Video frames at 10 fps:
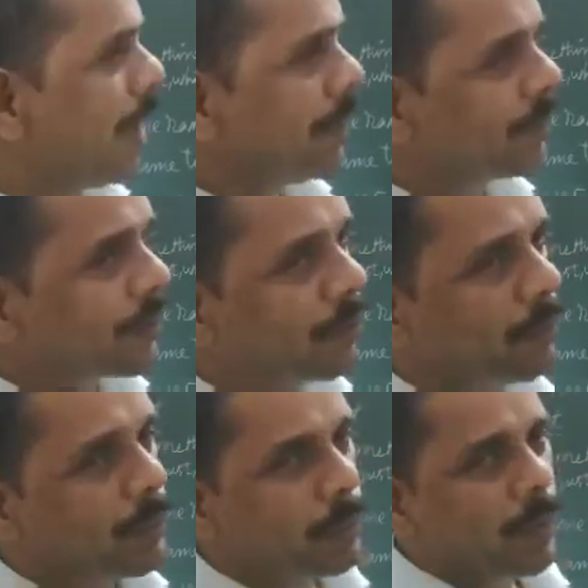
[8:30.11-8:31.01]
Answer
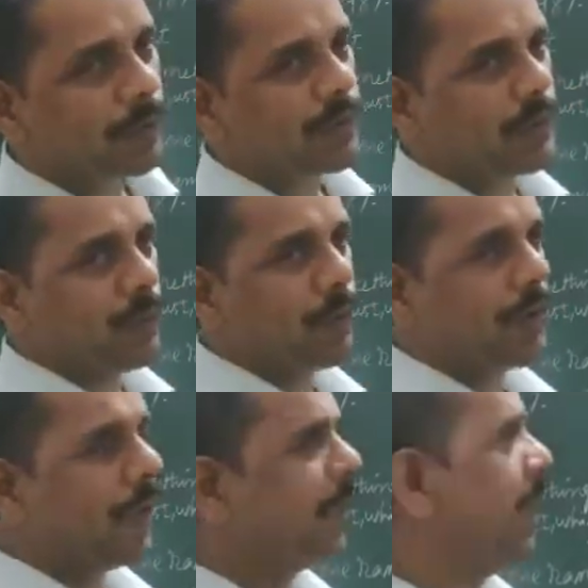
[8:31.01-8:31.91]
could be positive or
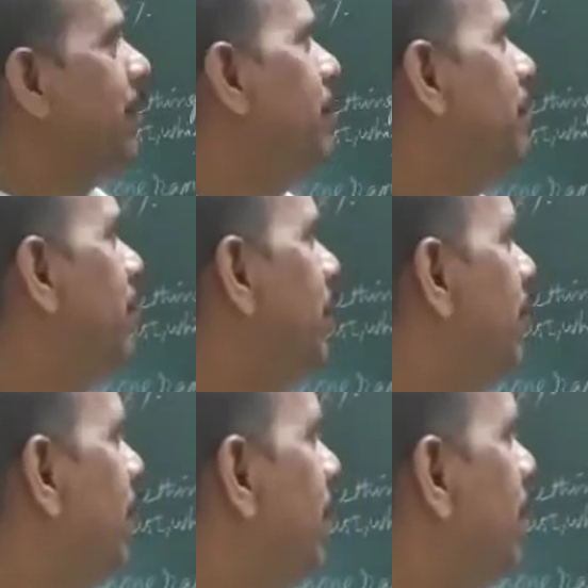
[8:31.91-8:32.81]
negative.
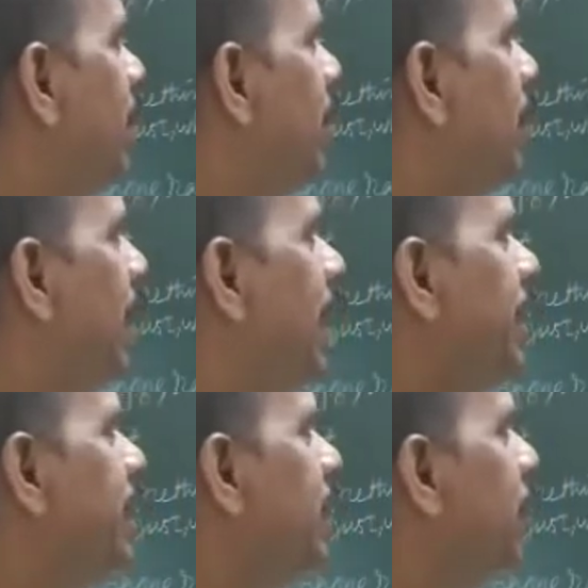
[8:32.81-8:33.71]

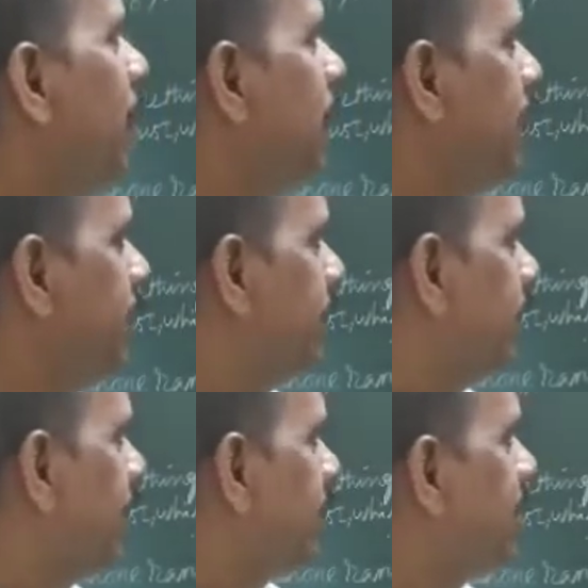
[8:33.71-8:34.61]
Polite
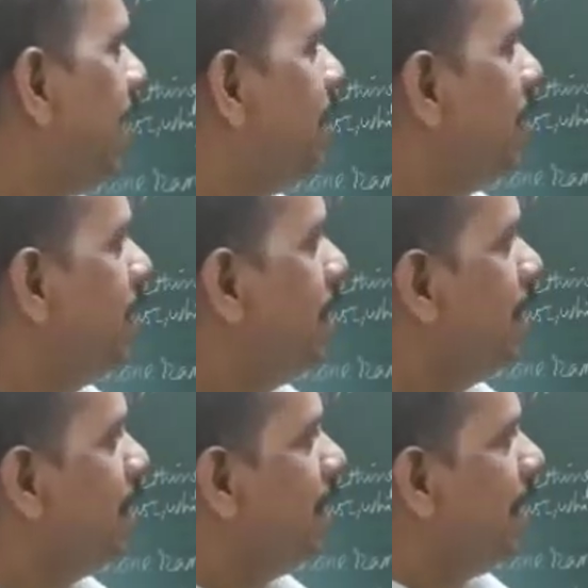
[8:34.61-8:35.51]
inquiries. Example,
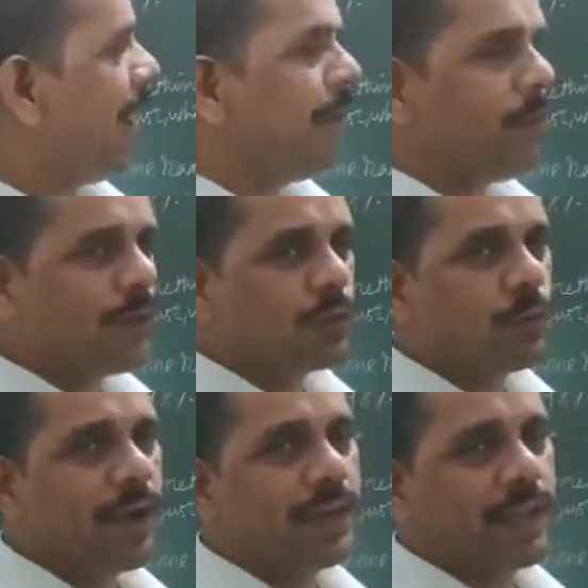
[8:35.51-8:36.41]
I was
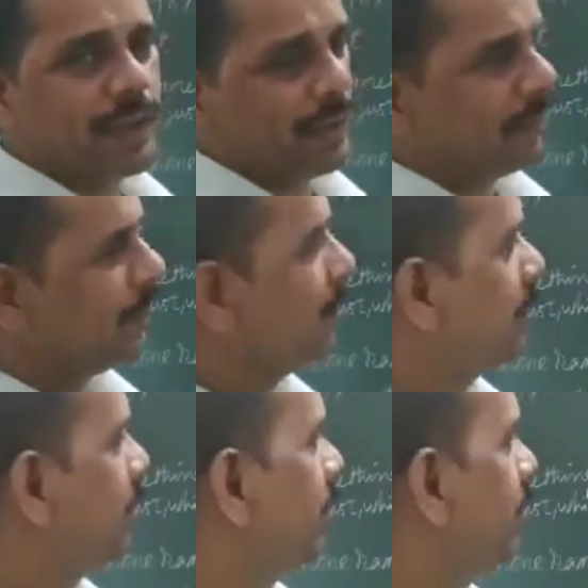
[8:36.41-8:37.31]
wondering
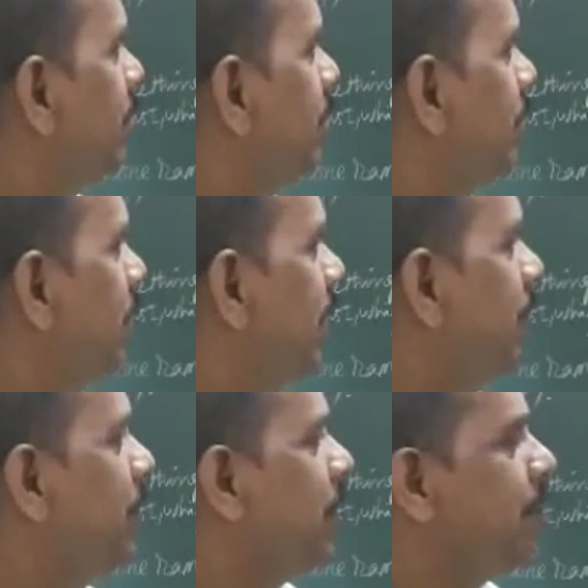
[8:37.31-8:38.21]

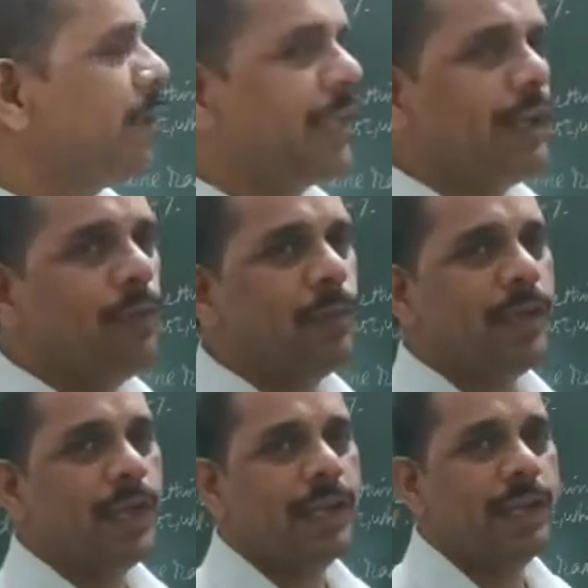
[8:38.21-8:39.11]
if he could give
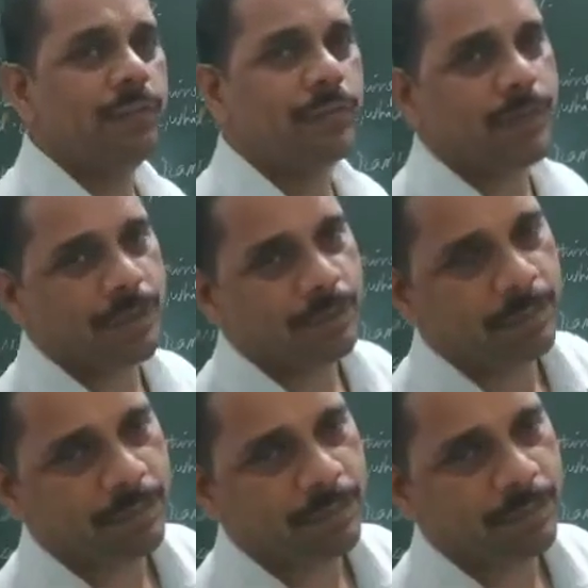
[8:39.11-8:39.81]
me a lift.